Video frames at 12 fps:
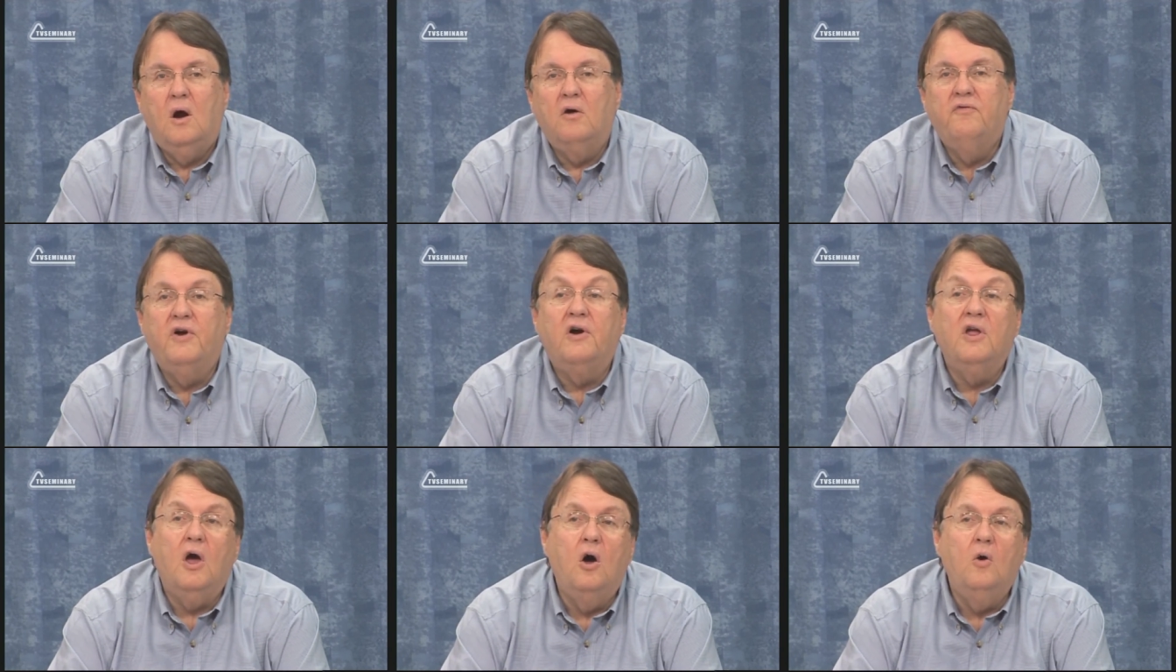are
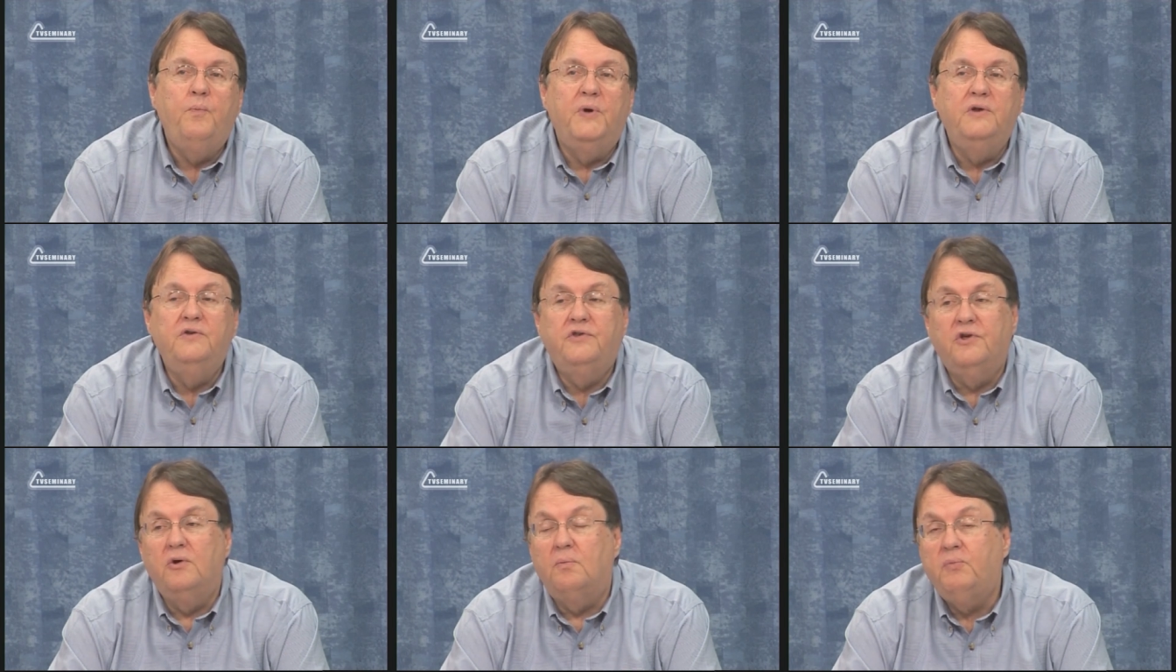very open
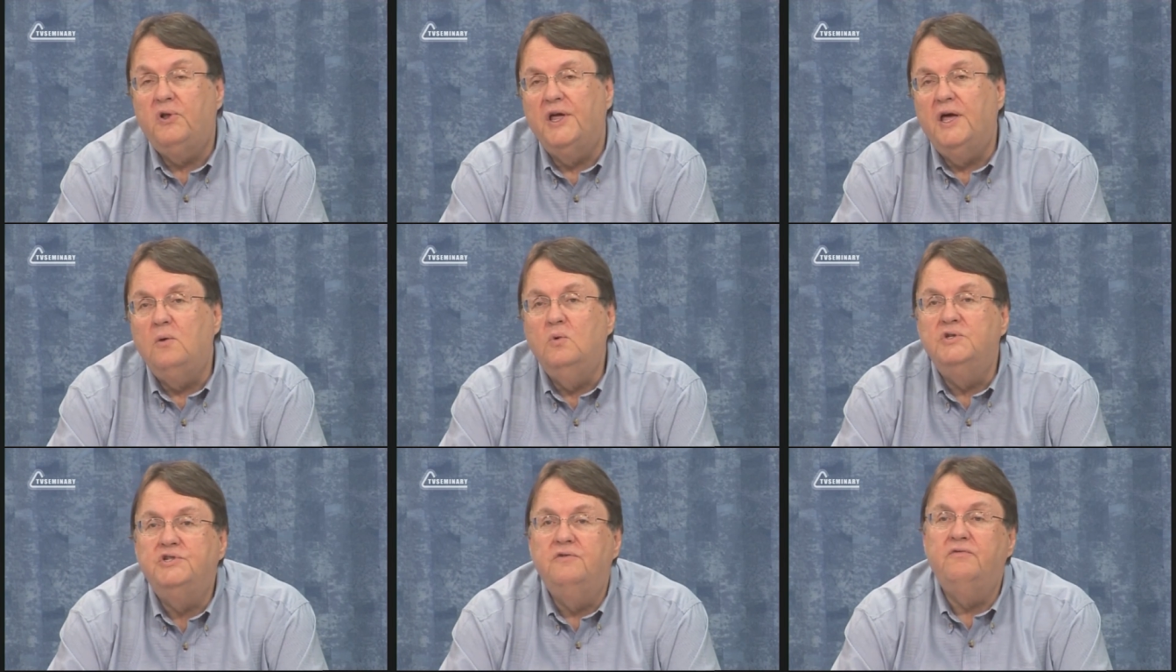to a
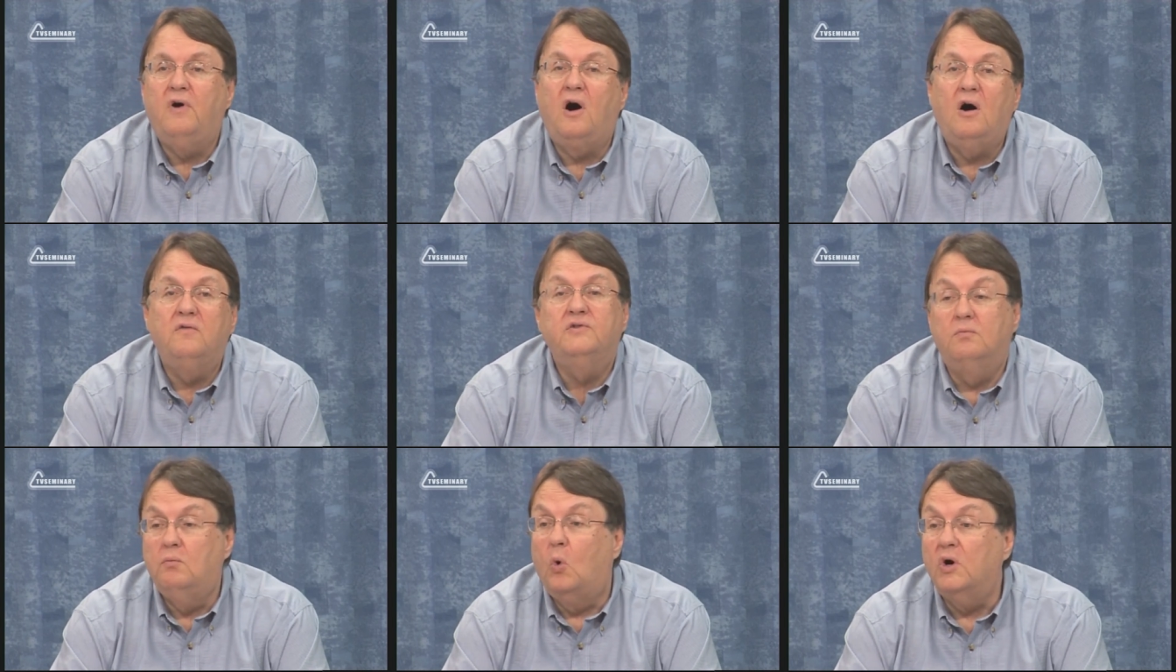plan which
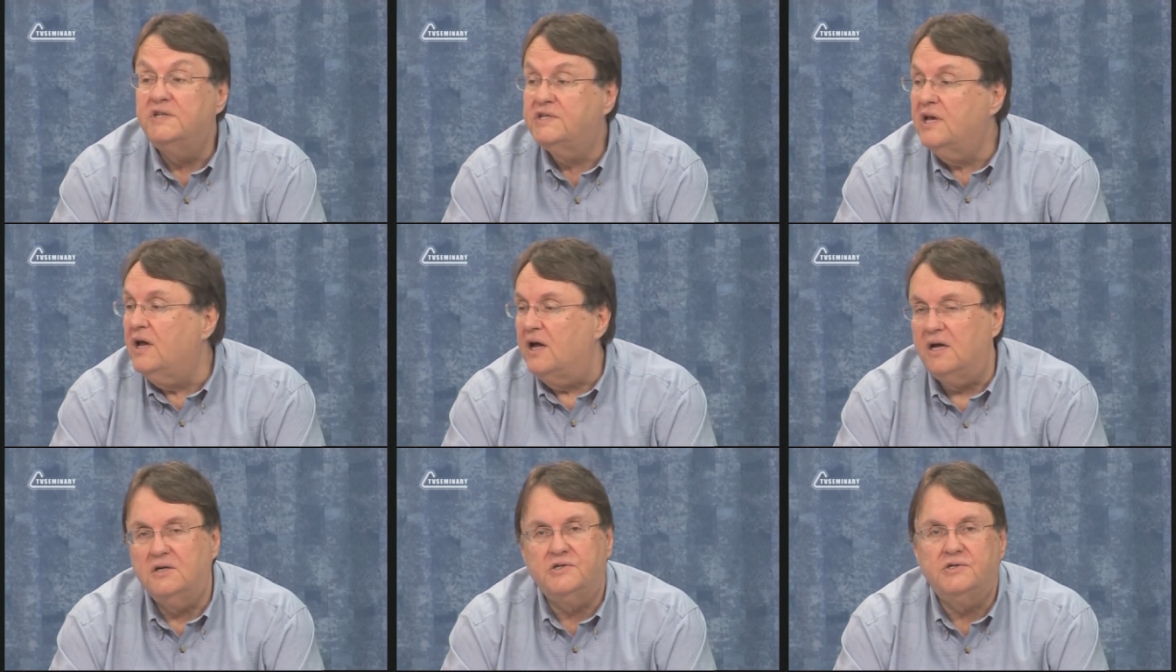involves more
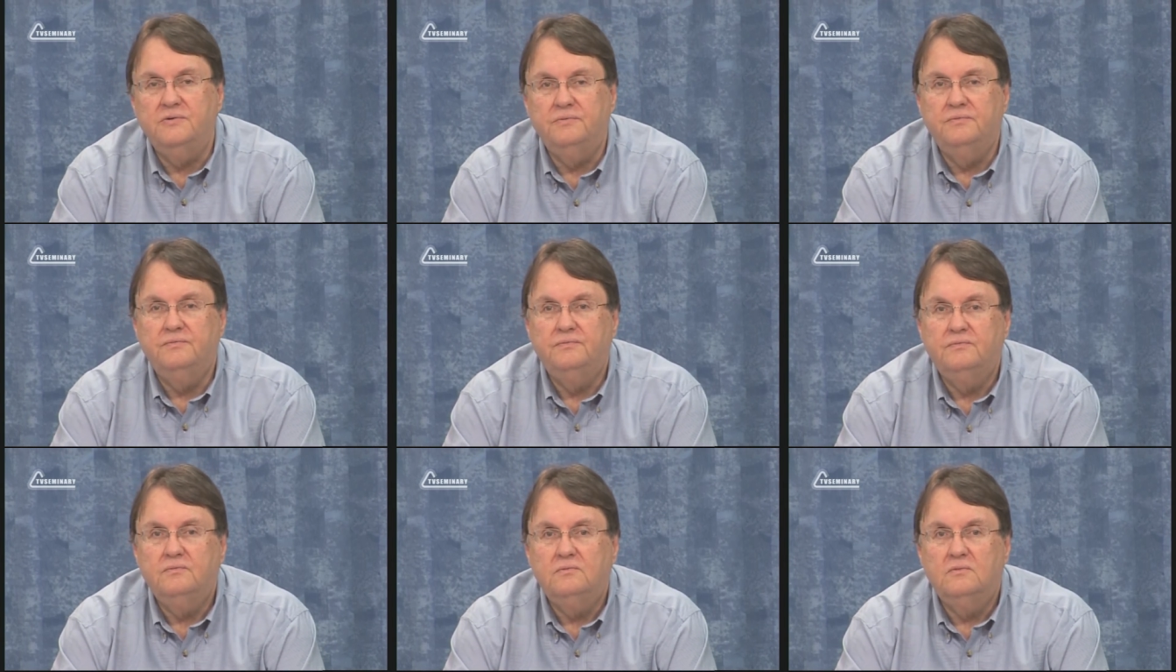sex
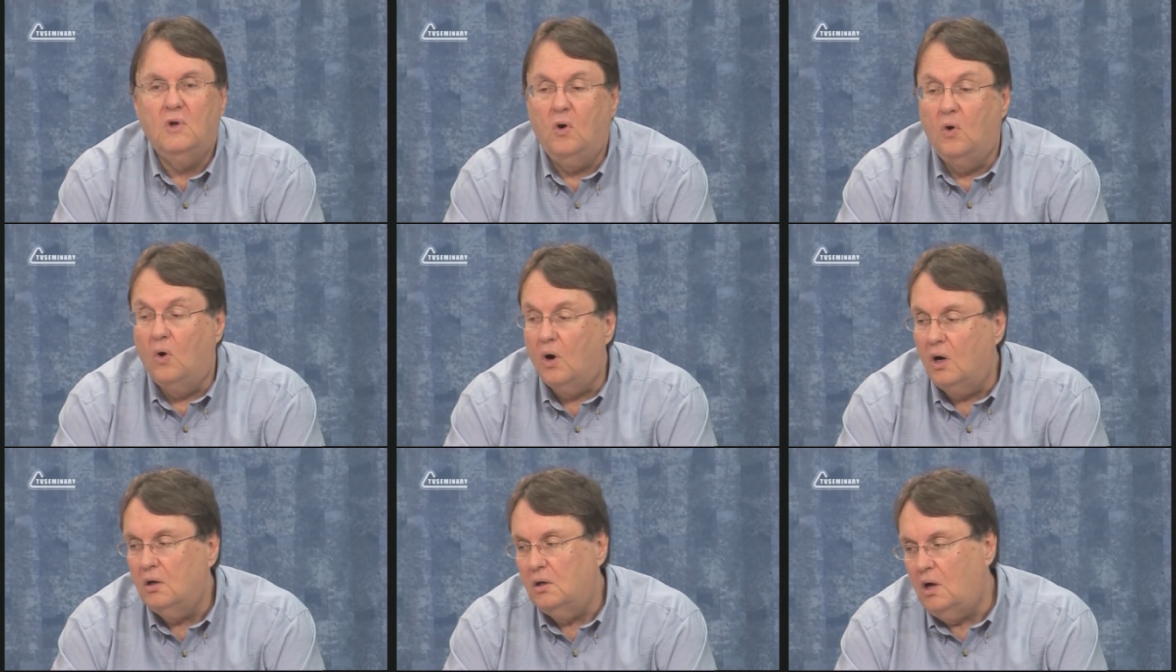
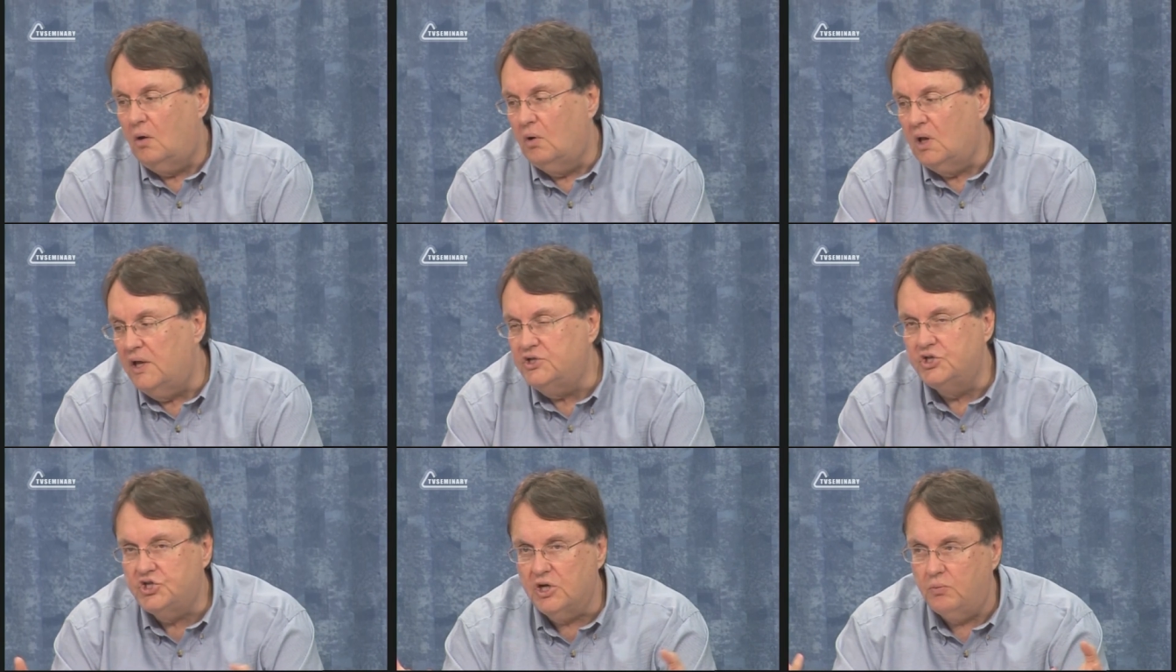or a
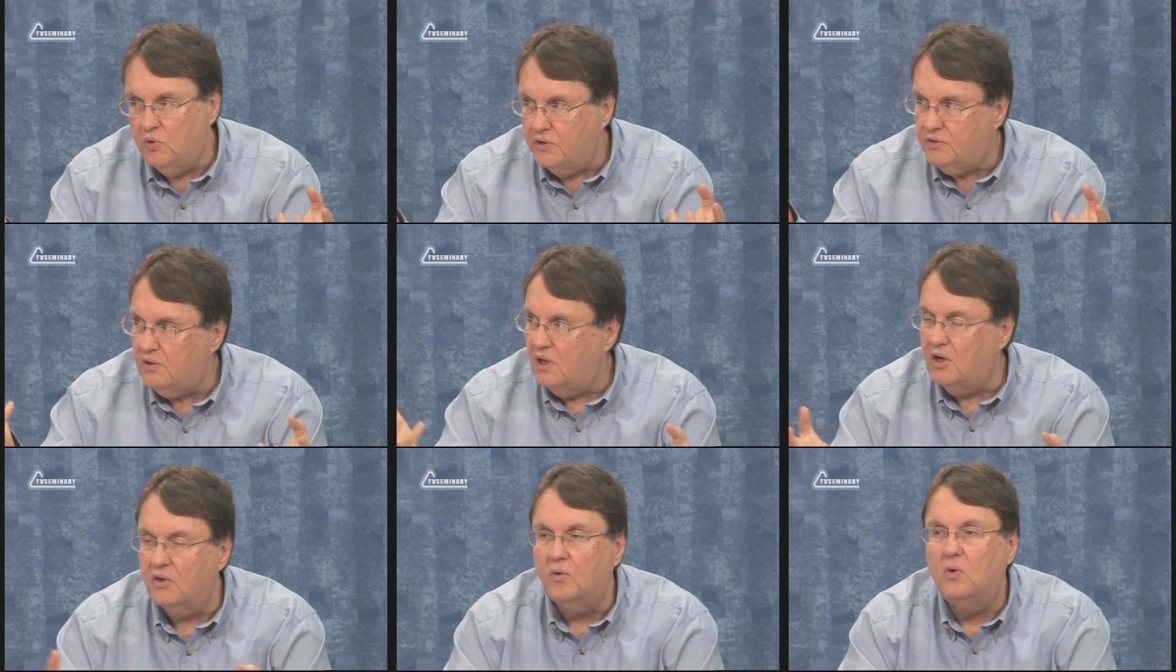relationship with
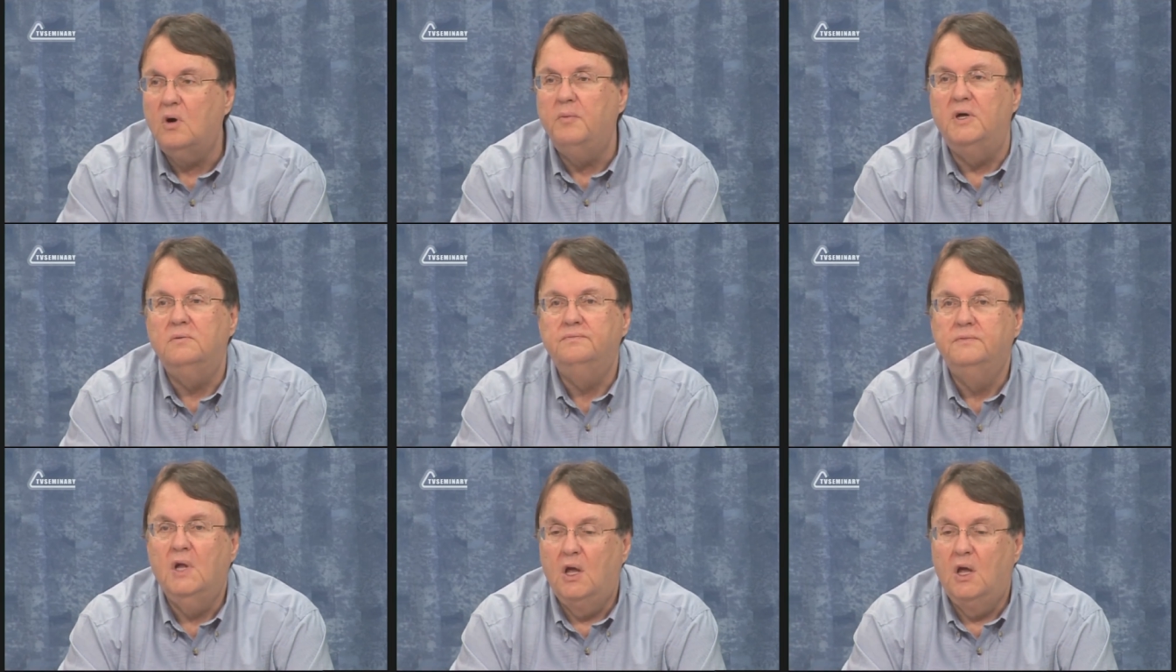another woman.